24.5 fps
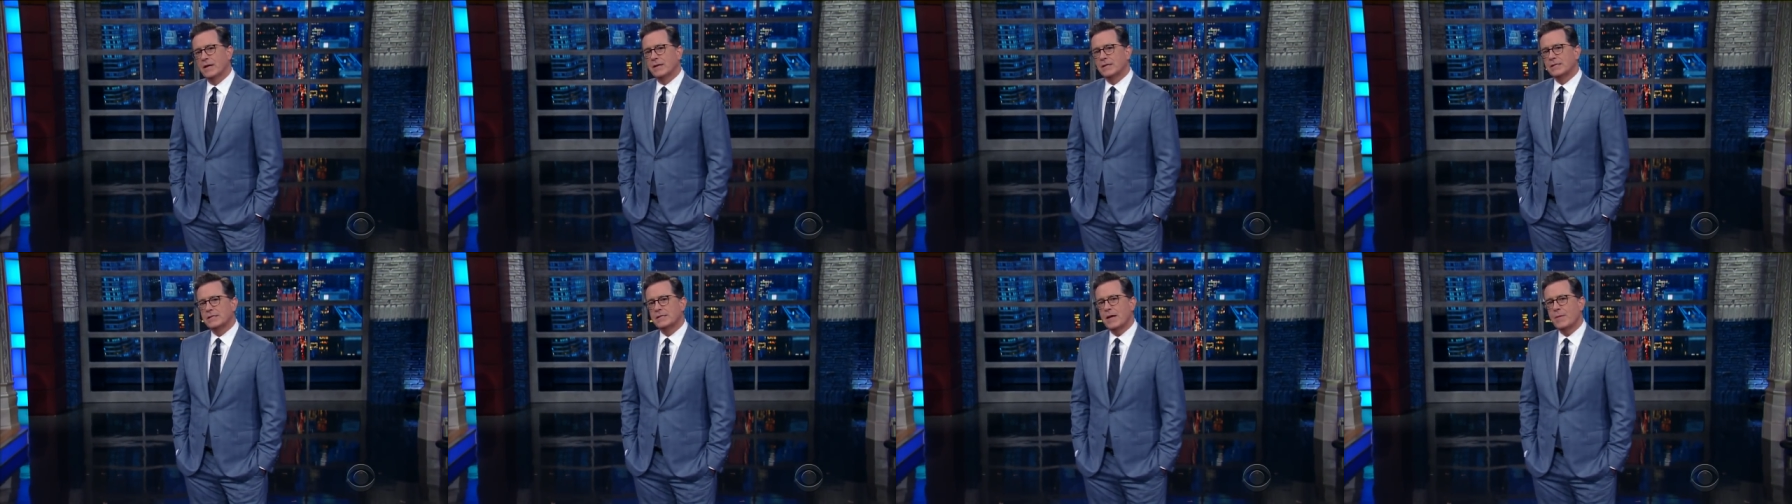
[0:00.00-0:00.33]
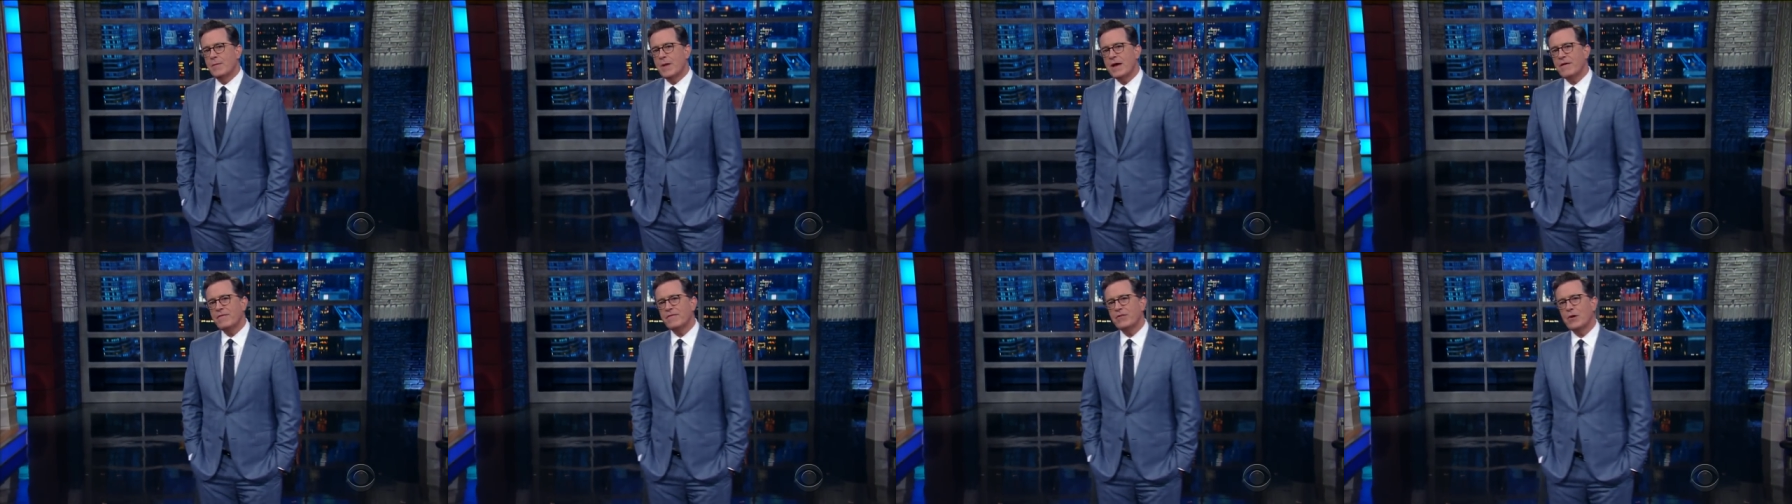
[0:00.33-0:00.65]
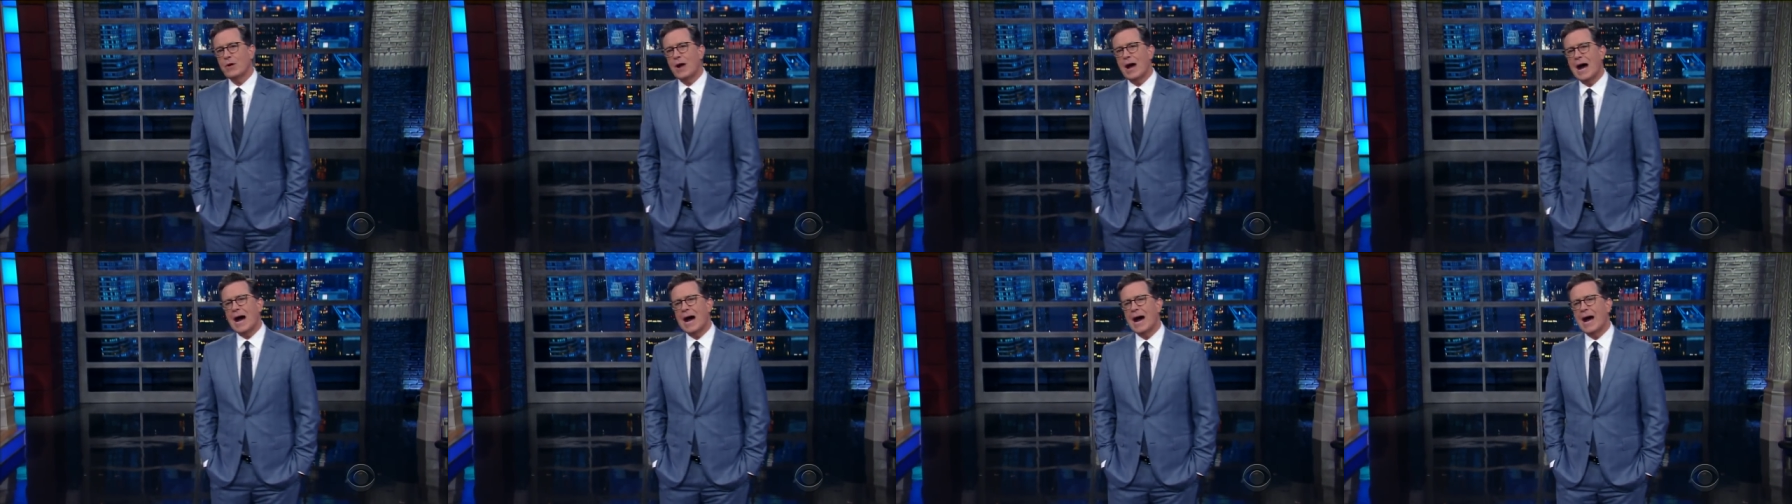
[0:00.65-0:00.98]
some have
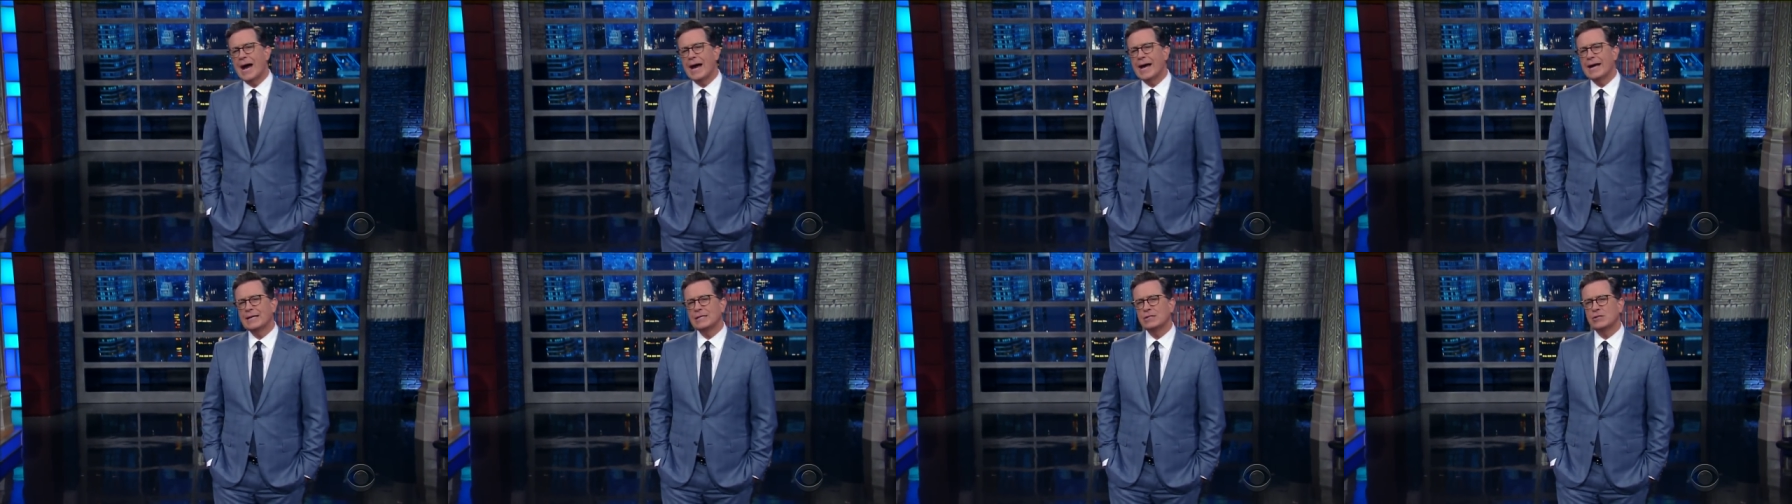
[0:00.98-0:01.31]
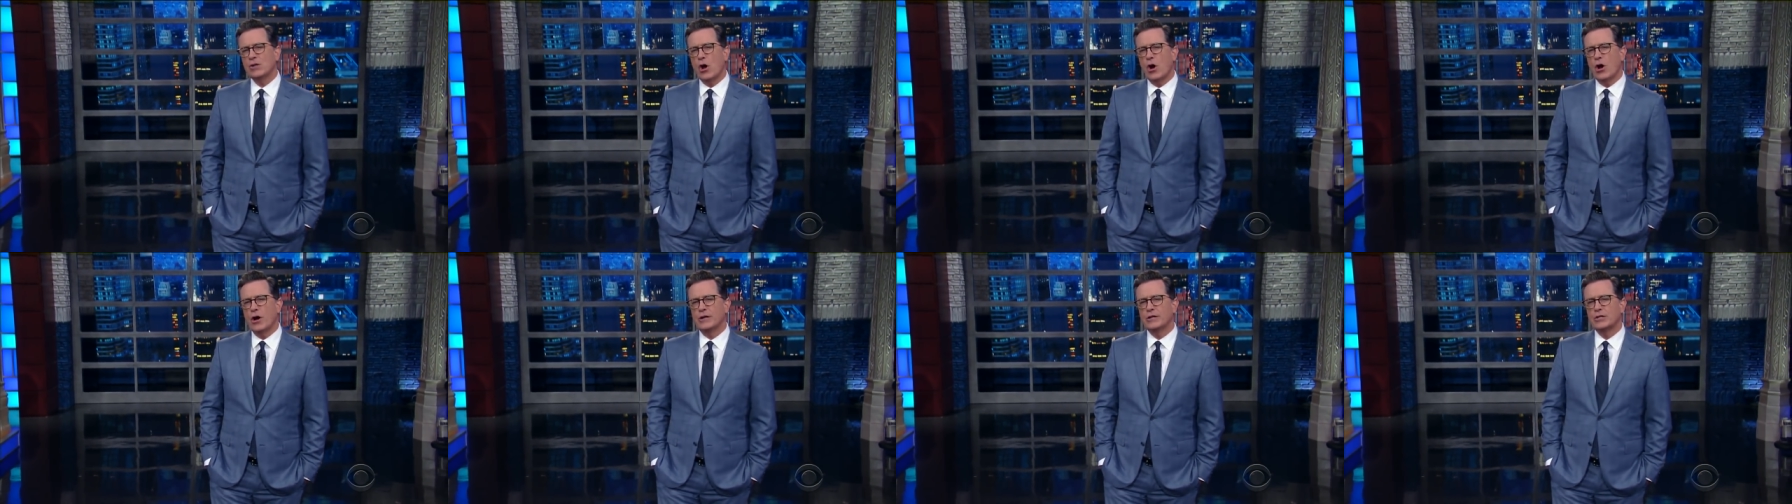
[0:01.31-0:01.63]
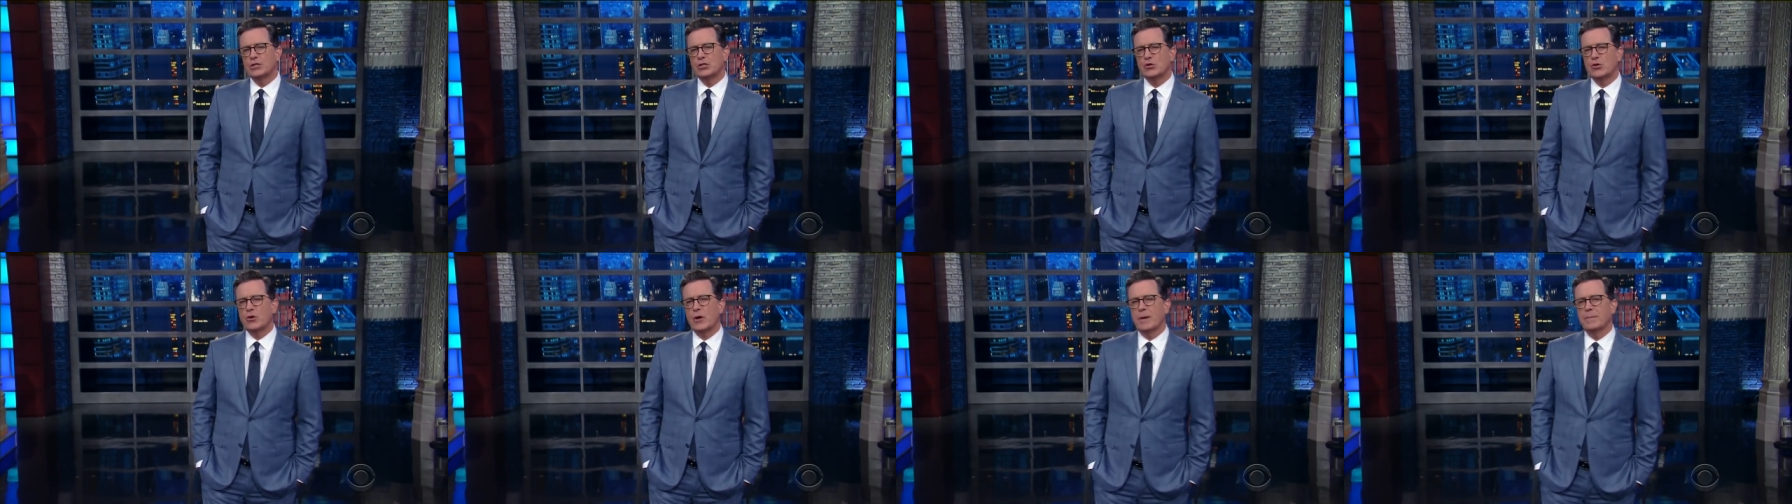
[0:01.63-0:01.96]
their eyes on
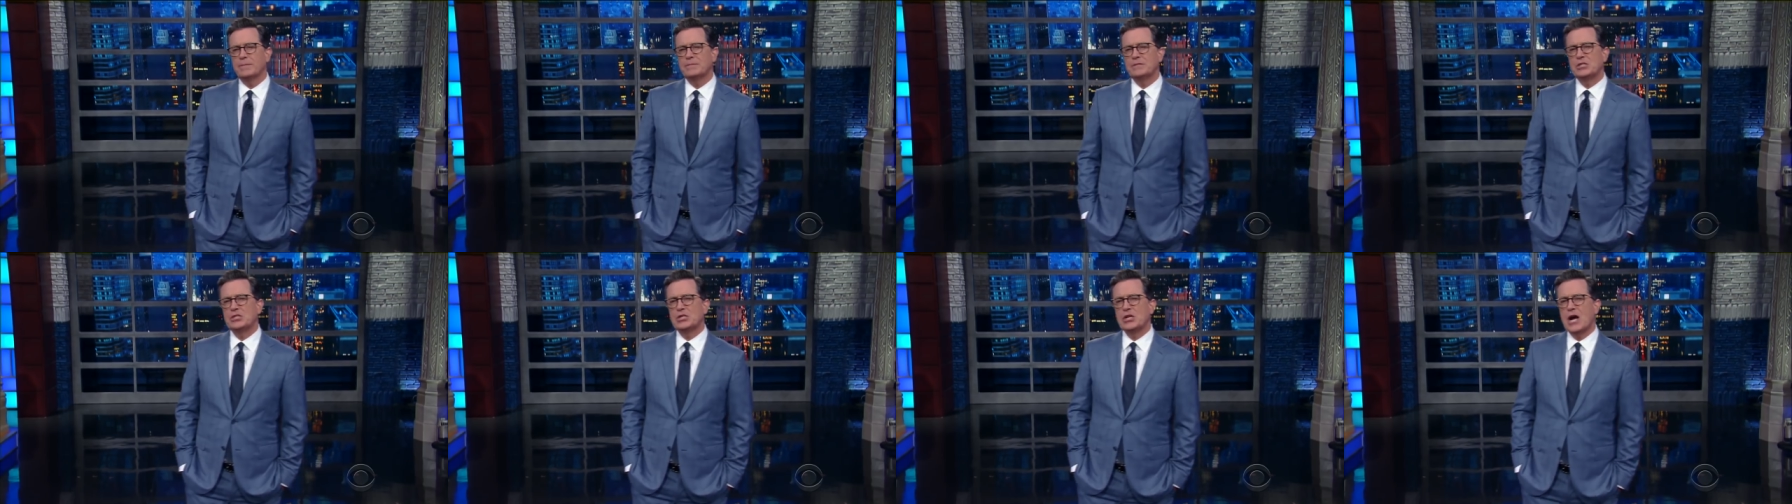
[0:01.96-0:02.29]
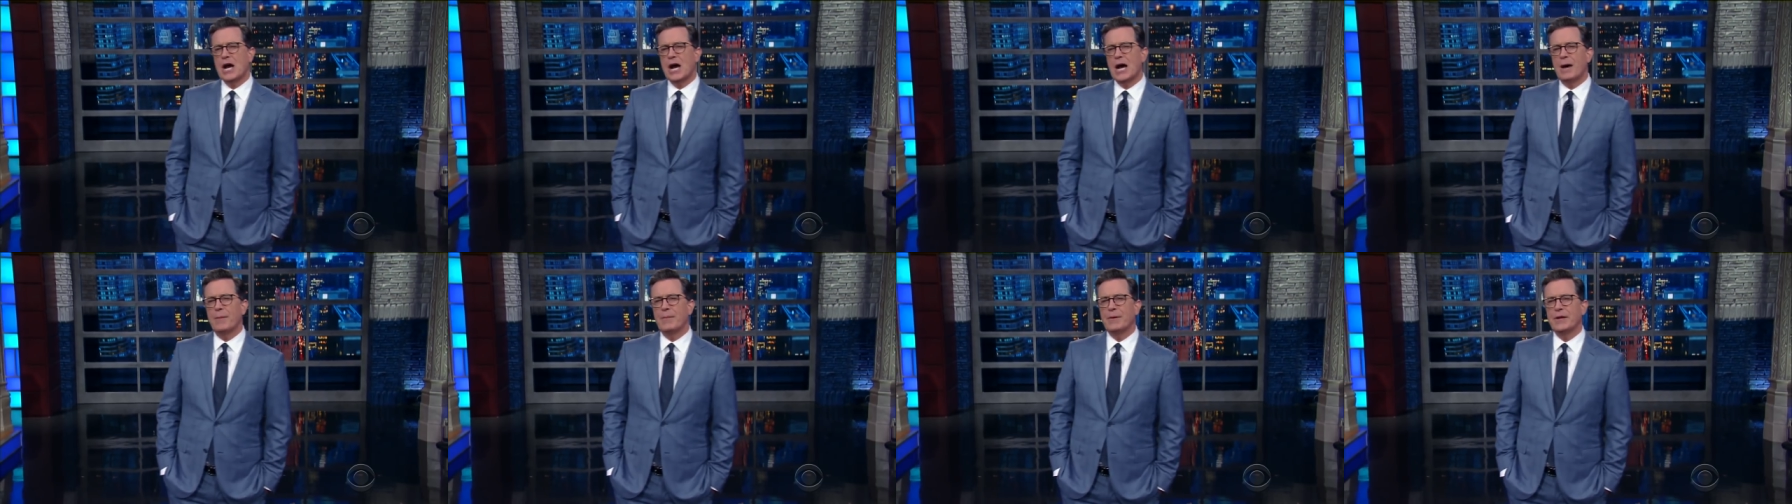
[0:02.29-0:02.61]
Trump's job,